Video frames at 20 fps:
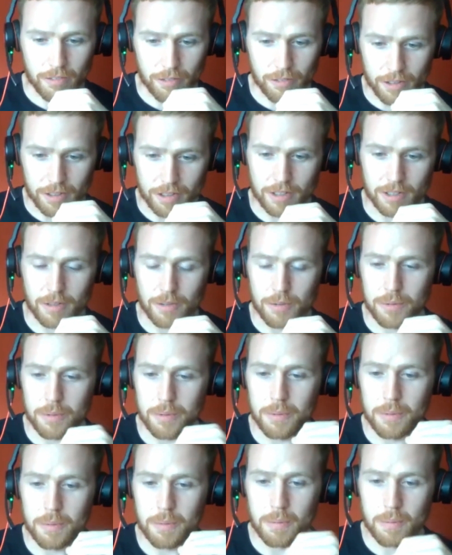the
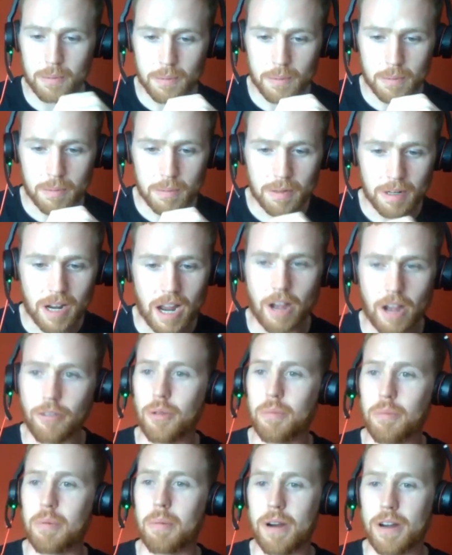how to
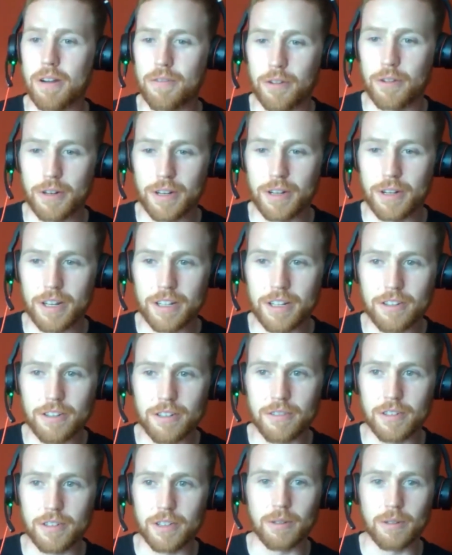prepare for an
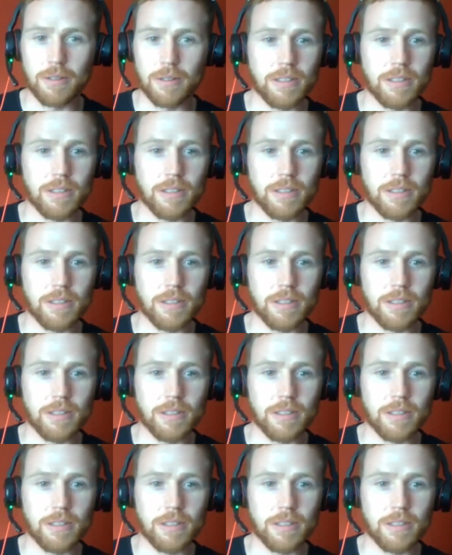interview.